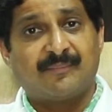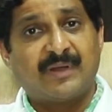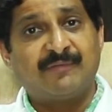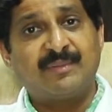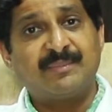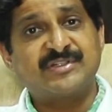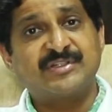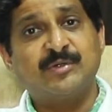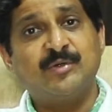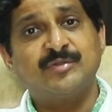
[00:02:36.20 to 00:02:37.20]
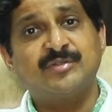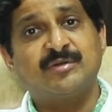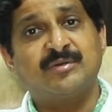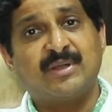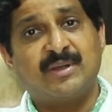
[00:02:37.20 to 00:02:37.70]
Inflammation goes
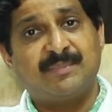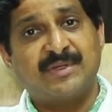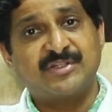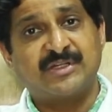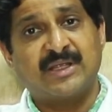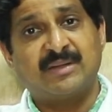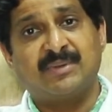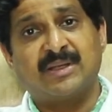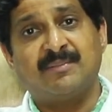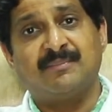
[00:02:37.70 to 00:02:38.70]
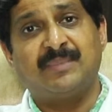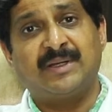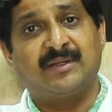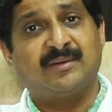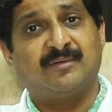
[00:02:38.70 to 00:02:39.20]
down and patient can become
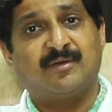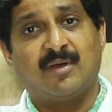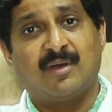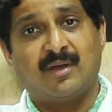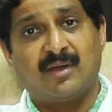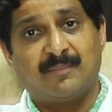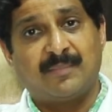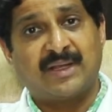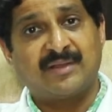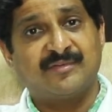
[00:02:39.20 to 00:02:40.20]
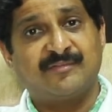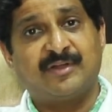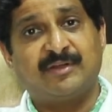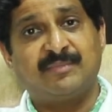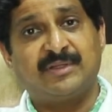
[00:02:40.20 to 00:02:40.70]
better by
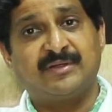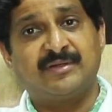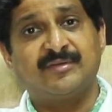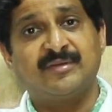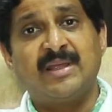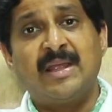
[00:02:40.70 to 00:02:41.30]
conservative methods.